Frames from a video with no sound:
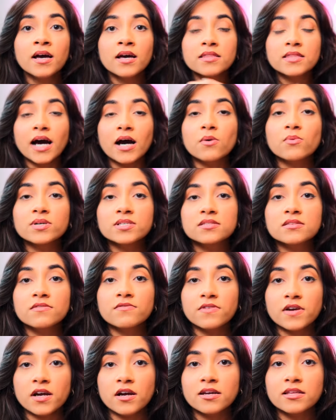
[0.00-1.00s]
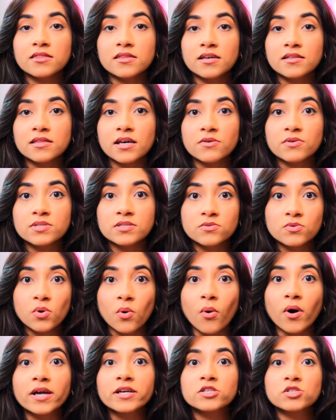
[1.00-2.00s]
that was the very thing that was
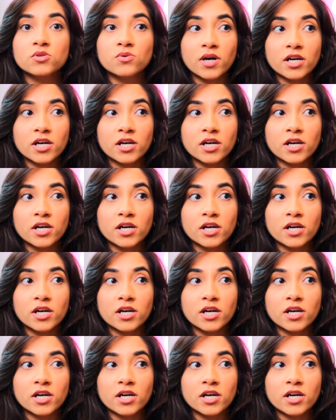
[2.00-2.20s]
going to